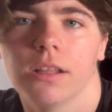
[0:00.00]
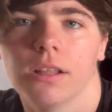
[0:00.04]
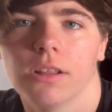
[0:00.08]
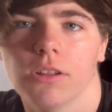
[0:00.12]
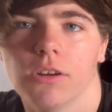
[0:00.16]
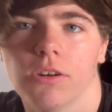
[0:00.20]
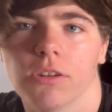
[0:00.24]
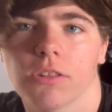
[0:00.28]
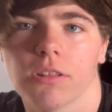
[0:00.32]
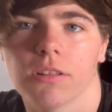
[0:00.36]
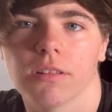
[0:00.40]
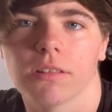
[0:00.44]

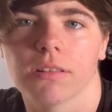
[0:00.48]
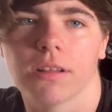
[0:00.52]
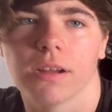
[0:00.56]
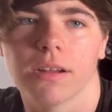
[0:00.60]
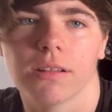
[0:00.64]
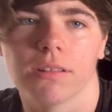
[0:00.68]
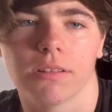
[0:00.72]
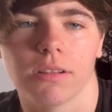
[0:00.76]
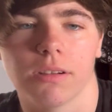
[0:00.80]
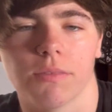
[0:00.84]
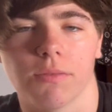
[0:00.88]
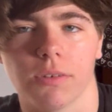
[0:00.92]
there's a
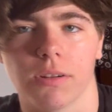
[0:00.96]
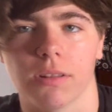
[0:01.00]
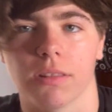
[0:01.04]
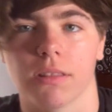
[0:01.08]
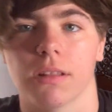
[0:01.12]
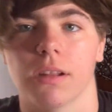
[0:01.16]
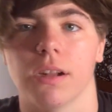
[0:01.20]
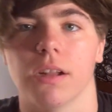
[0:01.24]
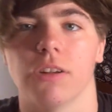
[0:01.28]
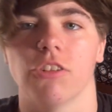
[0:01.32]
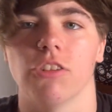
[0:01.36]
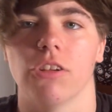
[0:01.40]
size difference,
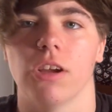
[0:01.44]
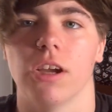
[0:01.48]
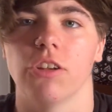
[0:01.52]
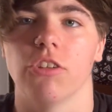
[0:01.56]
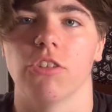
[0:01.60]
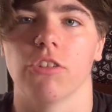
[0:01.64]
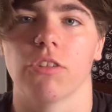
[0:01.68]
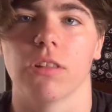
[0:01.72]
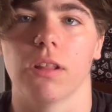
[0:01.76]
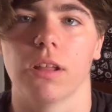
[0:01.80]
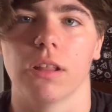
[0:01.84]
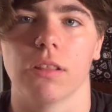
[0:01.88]
and I
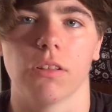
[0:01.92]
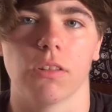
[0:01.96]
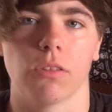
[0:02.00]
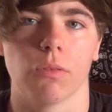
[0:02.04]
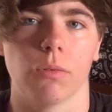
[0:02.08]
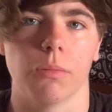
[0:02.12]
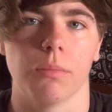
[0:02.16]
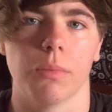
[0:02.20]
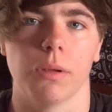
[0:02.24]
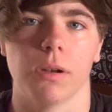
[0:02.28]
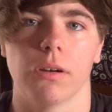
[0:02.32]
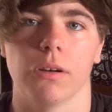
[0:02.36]
just like this
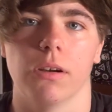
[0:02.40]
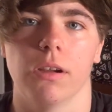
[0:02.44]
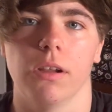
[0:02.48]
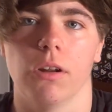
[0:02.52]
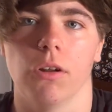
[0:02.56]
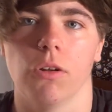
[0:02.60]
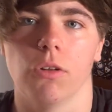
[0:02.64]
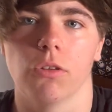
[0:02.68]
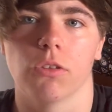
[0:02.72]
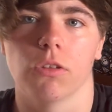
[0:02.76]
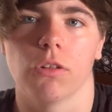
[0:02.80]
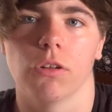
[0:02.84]
one better. It
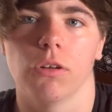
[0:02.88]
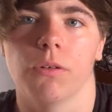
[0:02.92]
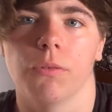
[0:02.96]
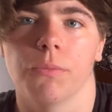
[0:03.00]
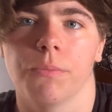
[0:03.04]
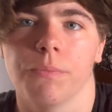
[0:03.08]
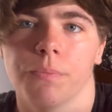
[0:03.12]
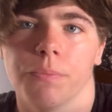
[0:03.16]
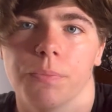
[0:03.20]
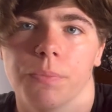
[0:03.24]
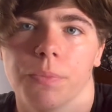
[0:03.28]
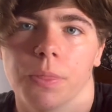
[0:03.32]
also
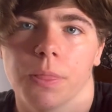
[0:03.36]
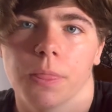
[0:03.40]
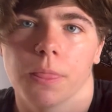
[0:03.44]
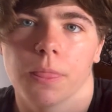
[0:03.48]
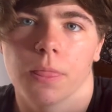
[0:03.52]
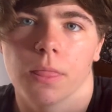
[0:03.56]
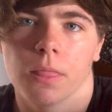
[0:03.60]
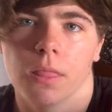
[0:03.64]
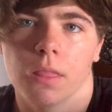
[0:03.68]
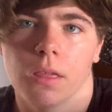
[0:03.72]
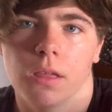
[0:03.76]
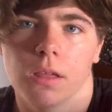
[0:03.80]

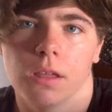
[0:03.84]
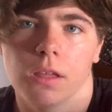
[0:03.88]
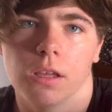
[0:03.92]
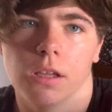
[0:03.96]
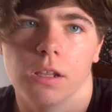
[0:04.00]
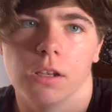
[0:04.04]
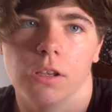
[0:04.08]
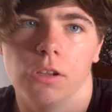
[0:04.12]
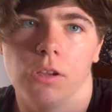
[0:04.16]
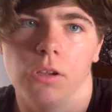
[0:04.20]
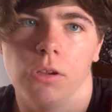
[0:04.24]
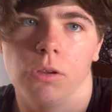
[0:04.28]

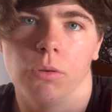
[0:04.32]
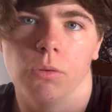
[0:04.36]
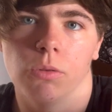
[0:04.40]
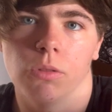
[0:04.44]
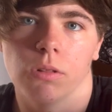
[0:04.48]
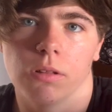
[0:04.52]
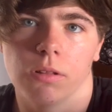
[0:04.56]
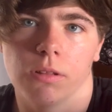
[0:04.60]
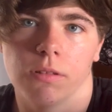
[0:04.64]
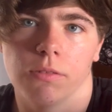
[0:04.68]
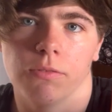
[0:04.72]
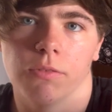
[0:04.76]
can
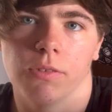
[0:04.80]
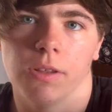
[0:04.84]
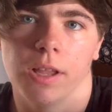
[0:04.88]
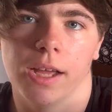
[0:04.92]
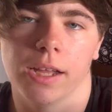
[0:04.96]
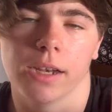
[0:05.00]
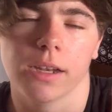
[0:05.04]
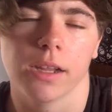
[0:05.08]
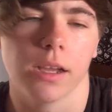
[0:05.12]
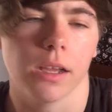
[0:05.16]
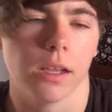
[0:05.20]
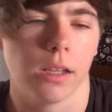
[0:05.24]
use a
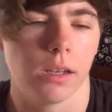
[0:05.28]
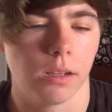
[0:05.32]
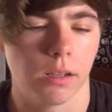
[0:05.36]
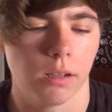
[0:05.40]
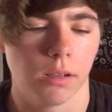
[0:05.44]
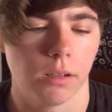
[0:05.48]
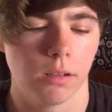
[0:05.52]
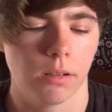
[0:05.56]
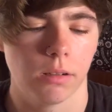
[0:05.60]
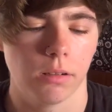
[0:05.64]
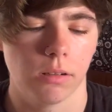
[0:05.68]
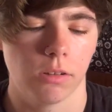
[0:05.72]
flat head,
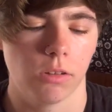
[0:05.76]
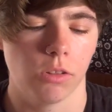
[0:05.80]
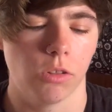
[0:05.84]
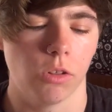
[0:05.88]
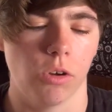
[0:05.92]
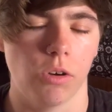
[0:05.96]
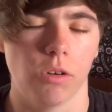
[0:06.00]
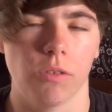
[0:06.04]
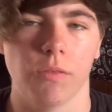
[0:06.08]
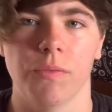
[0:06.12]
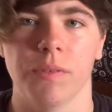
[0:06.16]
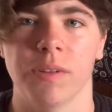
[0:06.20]

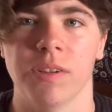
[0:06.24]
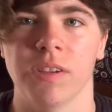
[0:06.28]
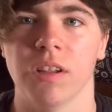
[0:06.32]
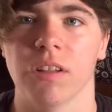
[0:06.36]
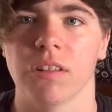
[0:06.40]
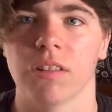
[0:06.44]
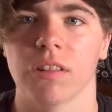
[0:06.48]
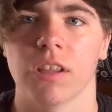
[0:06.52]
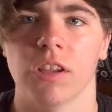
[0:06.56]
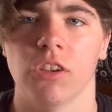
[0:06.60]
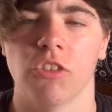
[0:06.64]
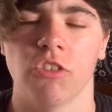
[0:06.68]
so if it
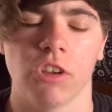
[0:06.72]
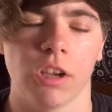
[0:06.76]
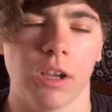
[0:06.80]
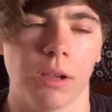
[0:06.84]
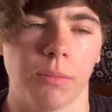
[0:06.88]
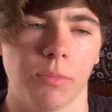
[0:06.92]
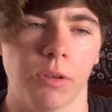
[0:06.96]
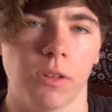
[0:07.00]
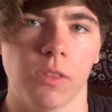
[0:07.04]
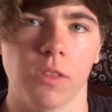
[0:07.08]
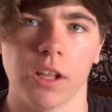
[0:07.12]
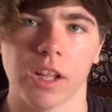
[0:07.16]
does get
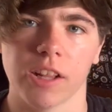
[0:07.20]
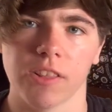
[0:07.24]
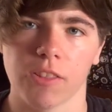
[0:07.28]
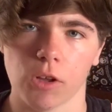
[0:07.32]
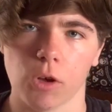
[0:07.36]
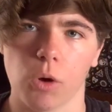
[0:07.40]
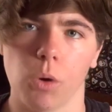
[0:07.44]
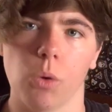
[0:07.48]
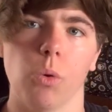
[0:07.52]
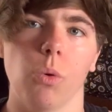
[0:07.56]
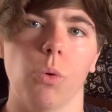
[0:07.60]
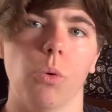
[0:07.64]
jammed in like the
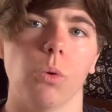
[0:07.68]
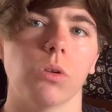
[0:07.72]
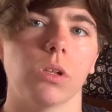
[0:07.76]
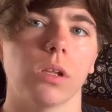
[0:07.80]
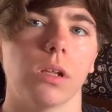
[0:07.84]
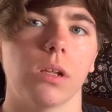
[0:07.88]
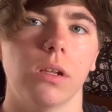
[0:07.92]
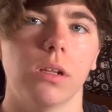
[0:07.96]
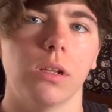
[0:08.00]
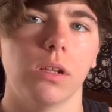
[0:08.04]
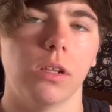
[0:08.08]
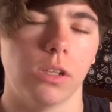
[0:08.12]
cold,
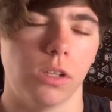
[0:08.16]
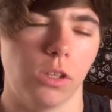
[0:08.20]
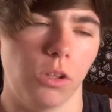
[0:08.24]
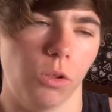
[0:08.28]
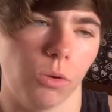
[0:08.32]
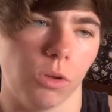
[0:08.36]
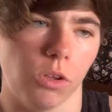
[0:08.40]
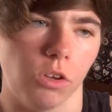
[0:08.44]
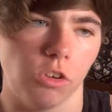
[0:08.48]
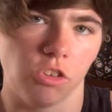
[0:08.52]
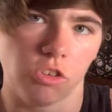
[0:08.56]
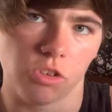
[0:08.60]

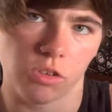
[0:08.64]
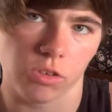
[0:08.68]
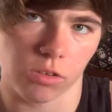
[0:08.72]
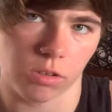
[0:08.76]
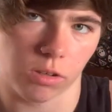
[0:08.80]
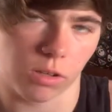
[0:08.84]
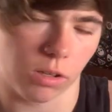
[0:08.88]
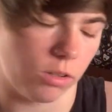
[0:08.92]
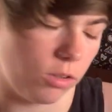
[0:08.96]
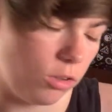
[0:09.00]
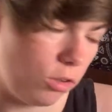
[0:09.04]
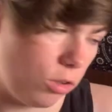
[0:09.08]
you can
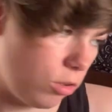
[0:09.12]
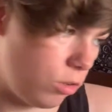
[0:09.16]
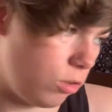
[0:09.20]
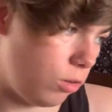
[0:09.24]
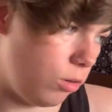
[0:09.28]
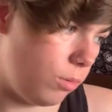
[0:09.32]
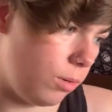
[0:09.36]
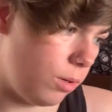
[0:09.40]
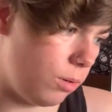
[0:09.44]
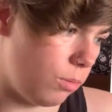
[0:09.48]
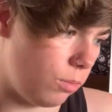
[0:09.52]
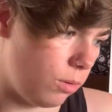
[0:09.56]
just
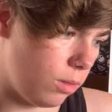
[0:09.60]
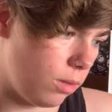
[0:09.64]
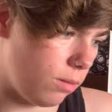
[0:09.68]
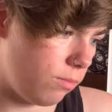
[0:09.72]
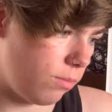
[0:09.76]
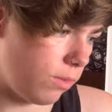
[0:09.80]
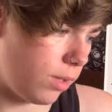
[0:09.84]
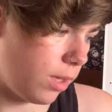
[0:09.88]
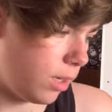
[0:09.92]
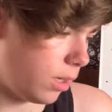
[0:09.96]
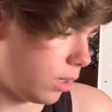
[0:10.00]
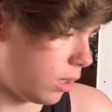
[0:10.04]
unscrew it with a
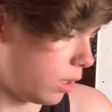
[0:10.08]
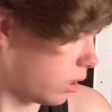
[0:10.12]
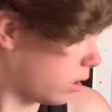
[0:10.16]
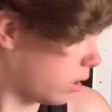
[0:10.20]
flat head,